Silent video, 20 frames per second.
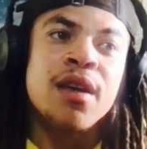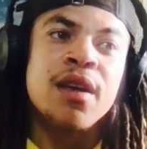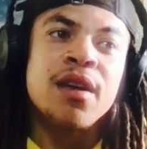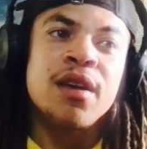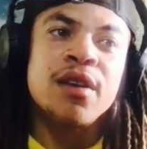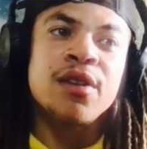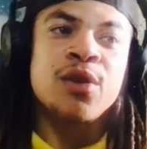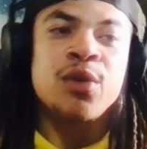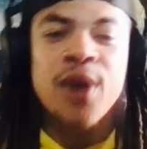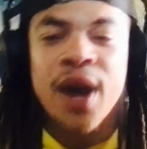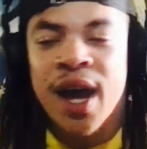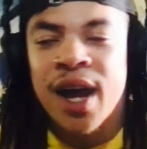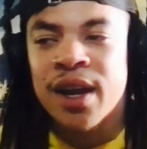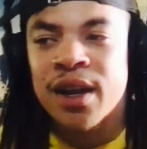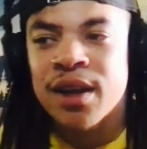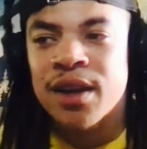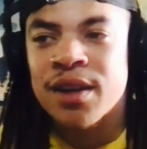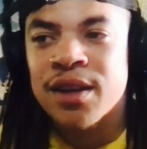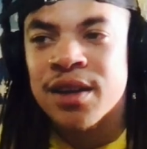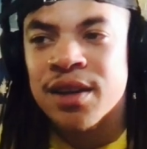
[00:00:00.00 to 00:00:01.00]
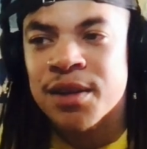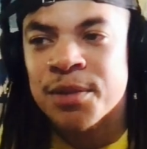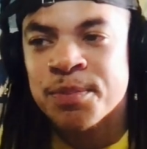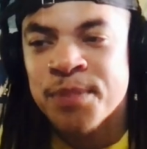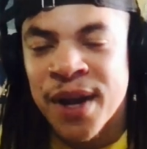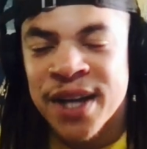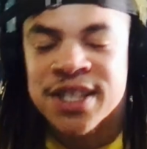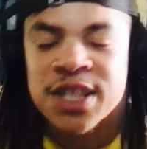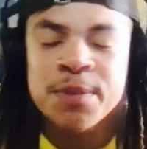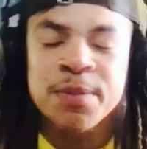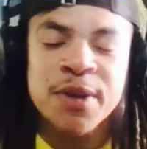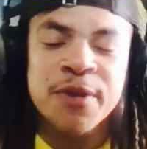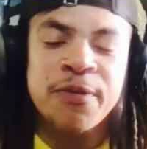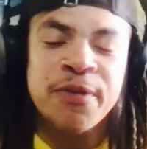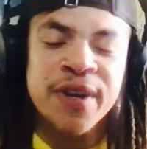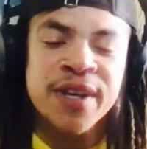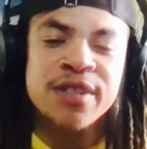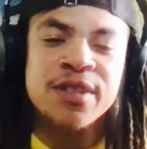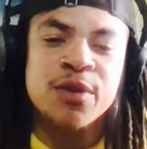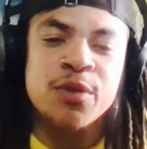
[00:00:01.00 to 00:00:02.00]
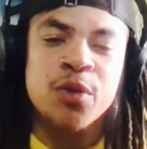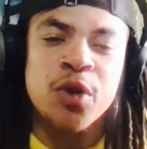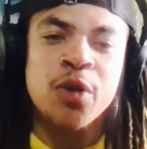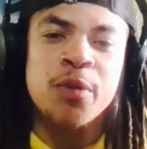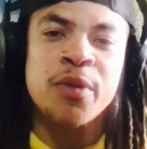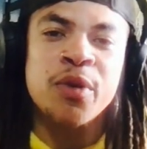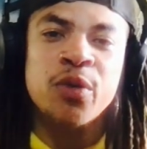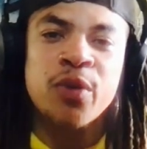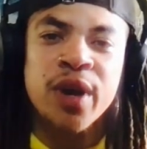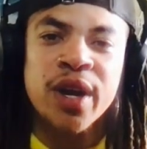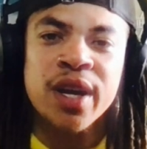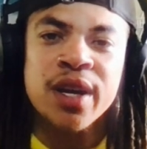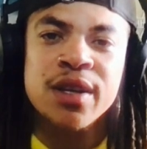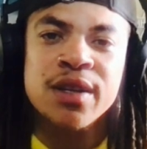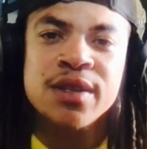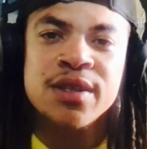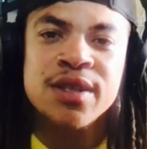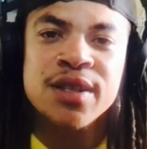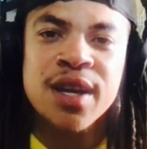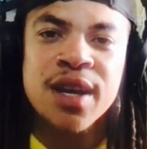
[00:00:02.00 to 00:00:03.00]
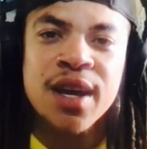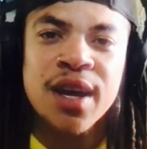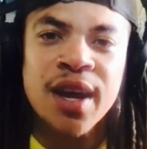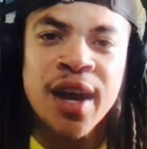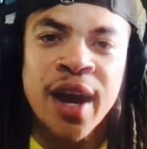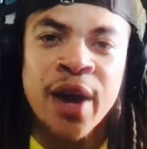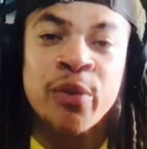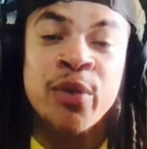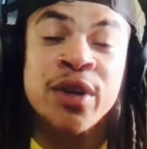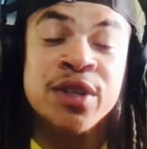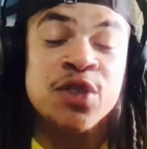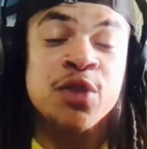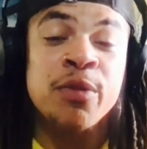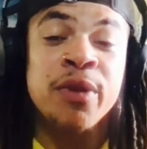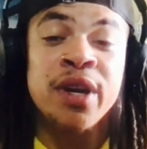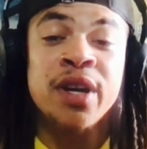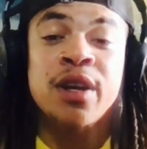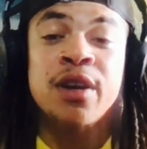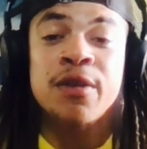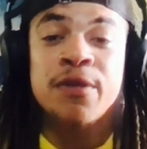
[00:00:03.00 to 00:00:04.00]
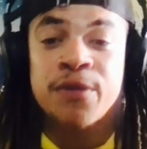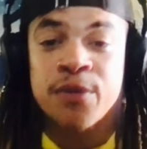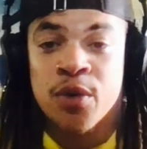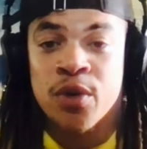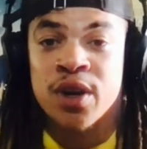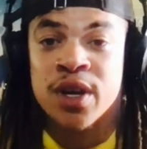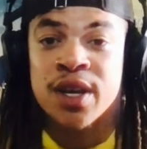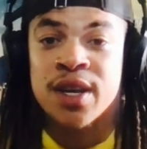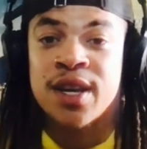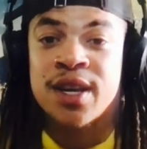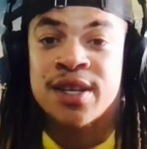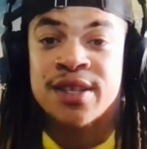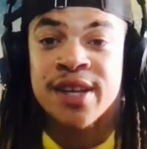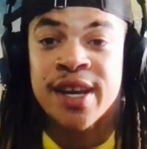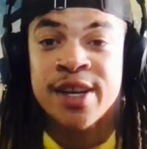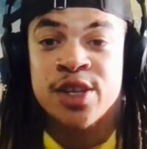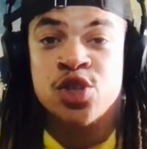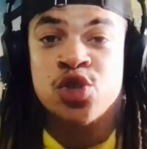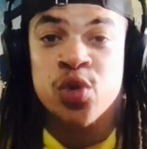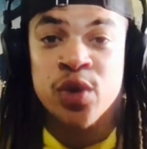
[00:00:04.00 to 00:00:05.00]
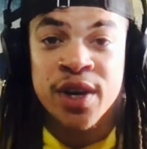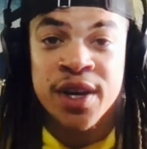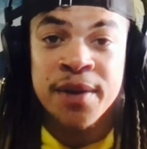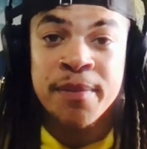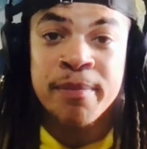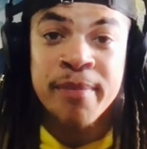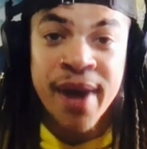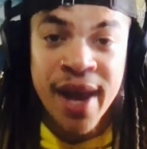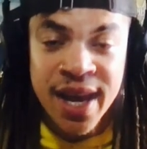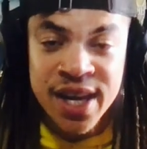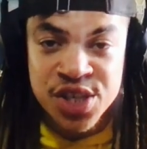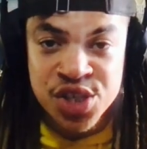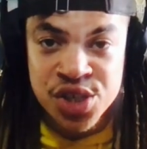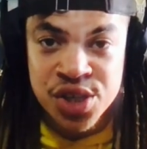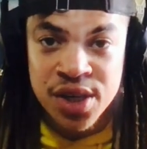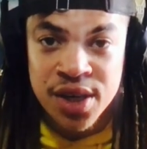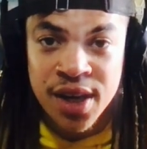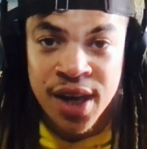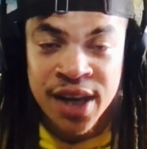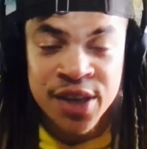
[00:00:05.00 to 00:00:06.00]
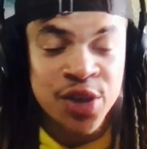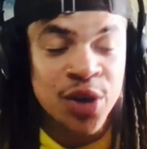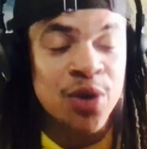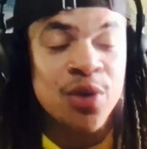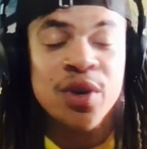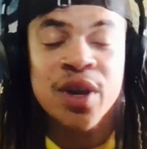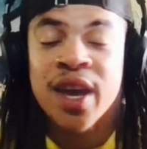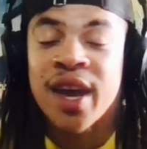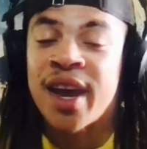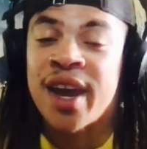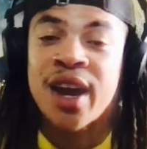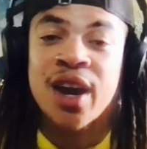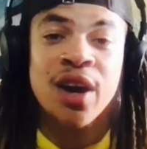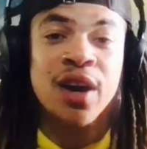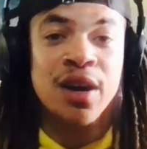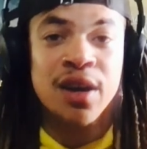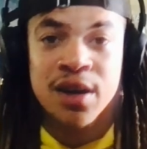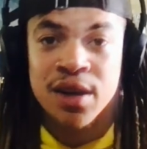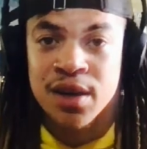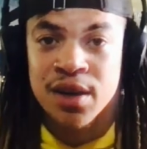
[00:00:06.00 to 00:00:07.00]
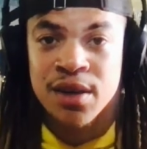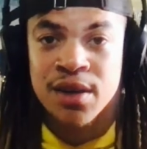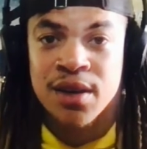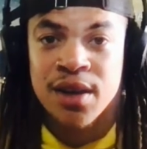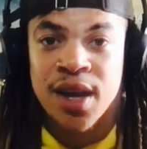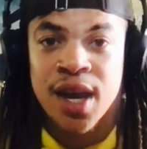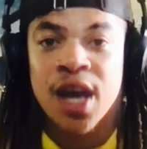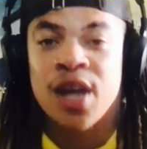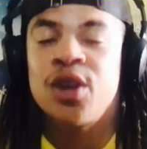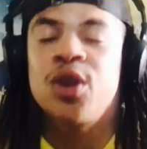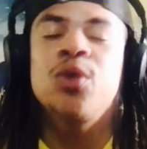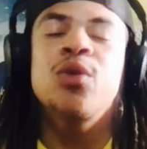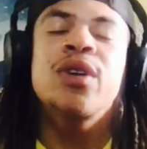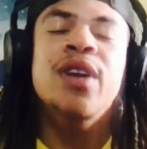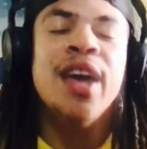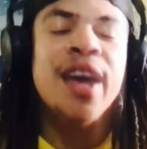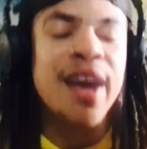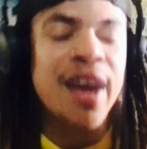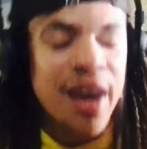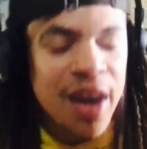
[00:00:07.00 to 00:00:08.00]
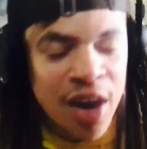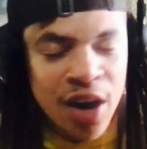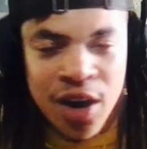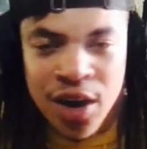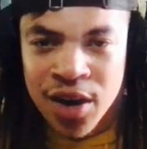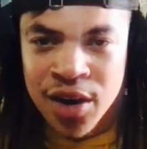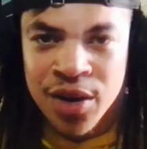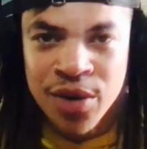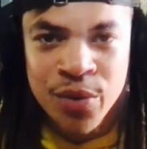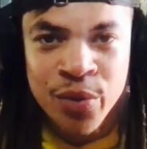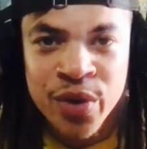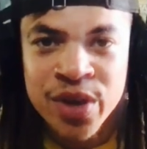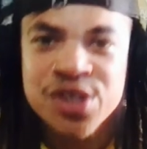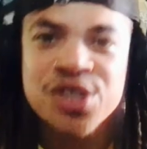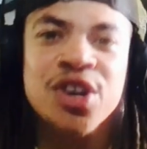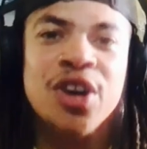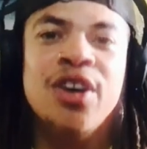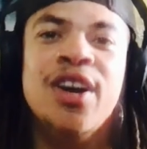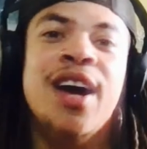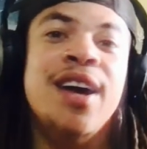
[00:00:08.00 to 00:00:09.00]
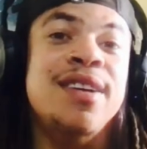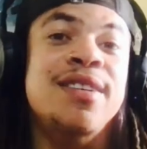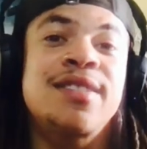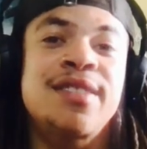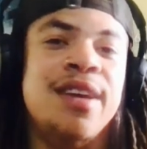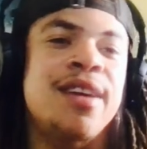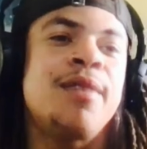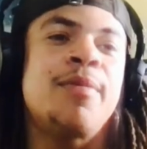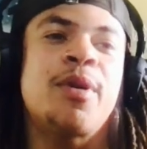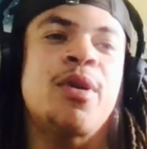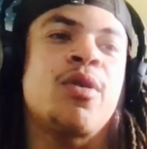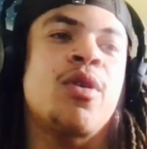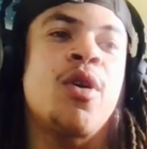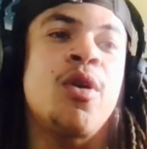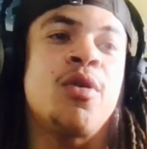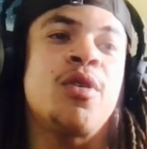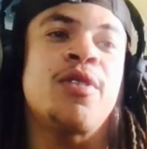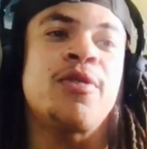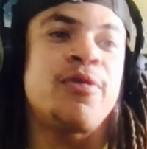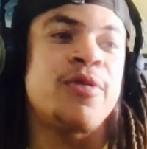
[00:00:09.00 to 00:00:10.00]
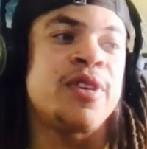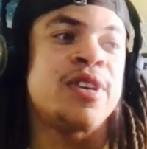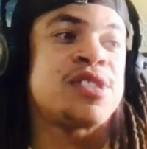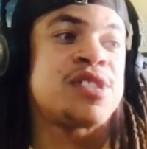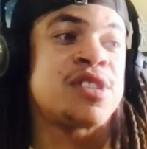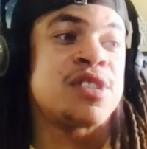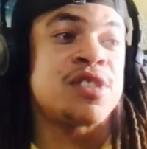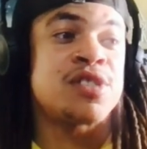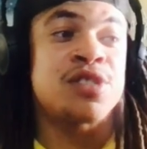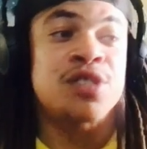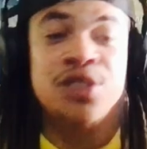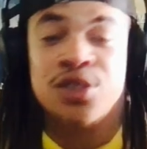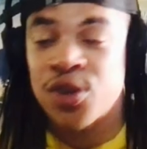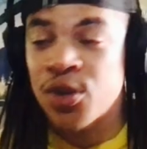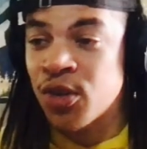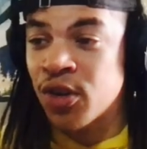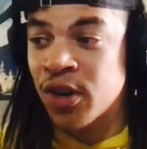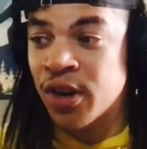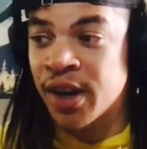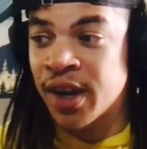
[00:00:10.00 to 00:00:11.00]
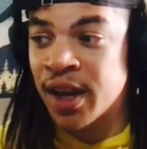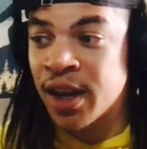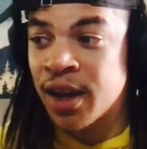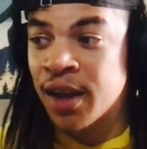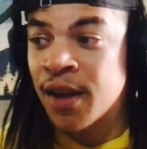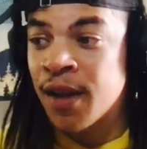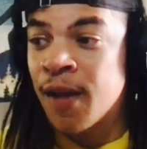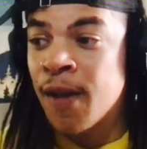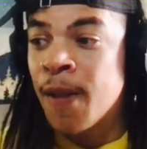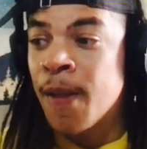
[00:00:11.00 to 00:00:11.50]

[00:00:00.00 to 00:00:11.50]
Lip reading: The Rock possibly facing Roman Reigns at WrestleMania 40 is a dream match. I don't care. I don't care what y'all got to say about Cody finishing the story.